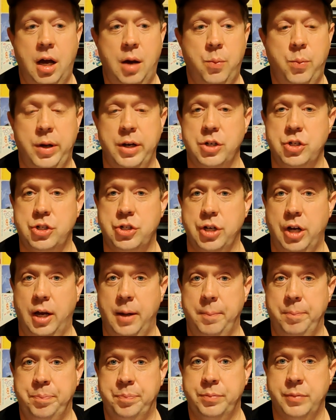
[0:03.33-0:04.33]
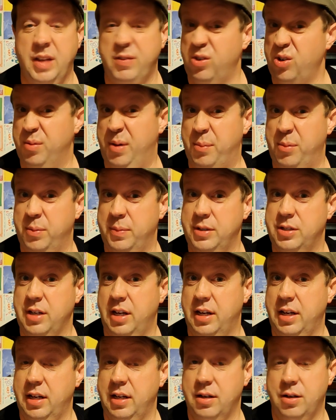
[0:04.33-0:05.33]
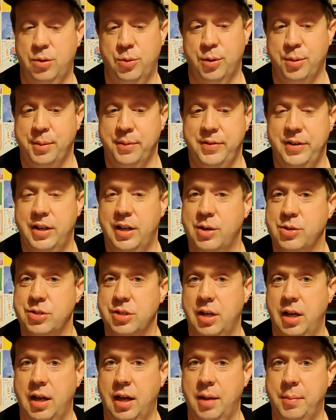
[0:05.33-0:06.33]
which, if you remember me saying it on one of my videos,